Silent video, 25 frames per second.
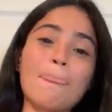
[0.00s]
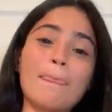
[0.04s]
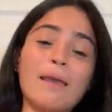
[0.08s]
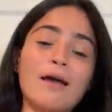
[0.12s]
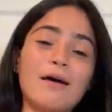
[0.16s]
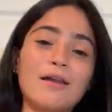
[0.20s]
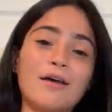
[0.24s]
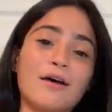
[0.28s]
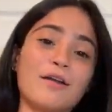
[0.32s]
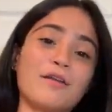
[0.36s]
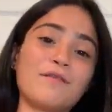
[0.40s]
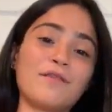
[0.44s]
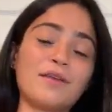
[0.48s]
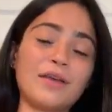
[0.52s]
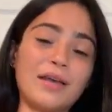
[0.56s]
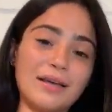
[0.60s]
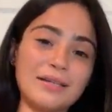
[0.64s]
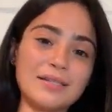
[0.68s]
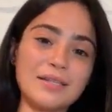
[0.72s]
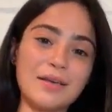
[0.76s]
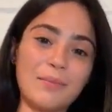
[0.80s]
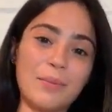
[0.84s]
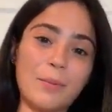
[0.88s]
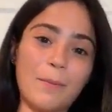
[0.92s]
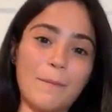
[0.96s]
A lot of you
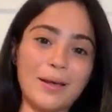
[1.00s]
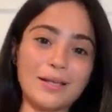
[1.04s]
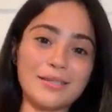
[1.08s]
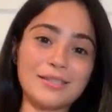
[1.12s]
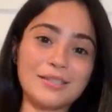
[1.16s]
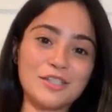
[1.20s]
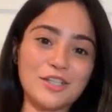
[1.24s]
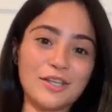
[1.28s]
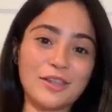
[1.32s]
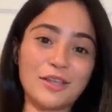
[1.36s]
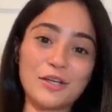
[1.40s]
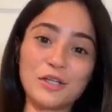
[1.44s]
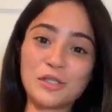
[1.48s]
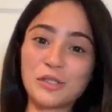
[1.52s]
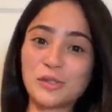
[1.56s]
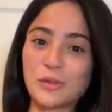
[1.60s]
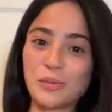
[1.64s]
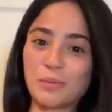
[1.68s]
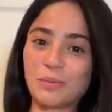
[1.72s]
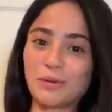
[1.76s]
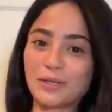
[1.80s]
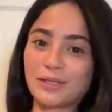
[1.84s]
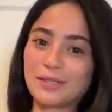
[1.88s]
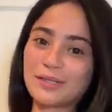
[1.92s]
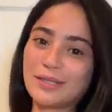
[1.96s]
guys have been messaging that you're
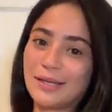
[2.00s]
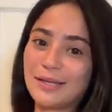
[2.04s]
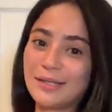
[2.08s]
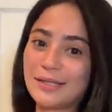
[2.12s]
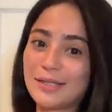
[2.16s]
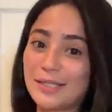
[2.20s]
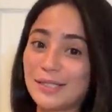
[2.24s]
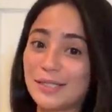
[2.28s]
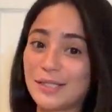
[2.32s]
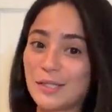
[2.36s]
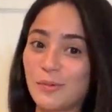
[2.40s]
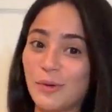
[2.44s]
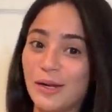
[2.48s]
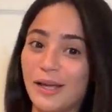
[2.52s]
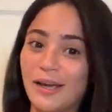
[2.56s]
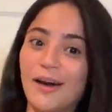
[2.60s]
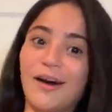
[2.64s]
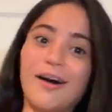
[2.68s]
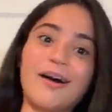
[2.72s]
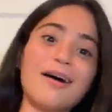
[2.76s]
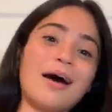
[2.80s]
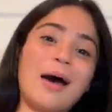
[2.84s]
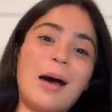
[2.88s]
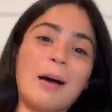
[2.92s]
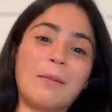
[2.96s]
super excited to see what I
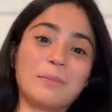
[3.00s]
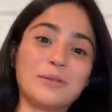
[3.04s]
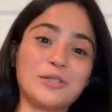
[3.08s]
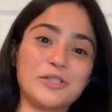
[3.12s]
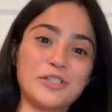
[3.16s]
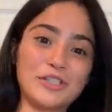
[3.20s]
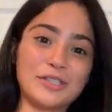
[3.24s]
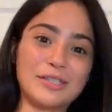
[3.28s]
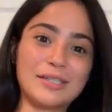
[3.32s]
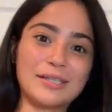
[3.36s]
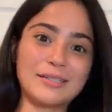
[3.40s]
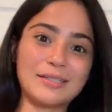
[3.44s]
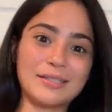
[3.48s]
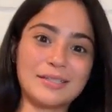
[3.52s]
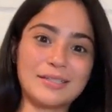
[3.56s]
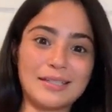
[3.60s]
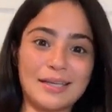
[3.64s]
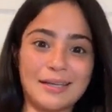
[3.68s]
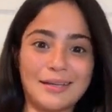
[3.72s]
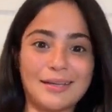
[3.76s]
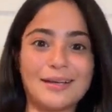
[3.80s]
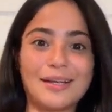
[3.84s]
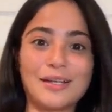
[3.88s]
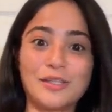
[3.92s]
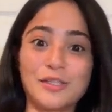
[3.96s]
got. I'm just as
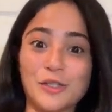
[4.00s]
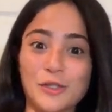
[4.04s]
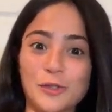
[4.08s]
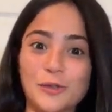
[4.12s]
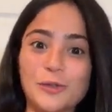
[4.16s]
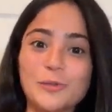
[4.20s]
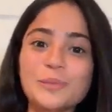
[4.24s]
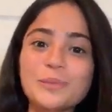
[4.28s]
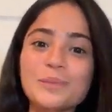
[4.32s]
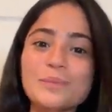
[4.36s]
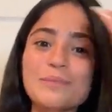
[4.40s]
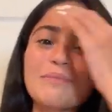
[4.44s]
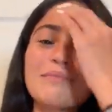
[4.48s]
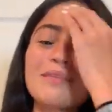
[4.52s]
excited as you.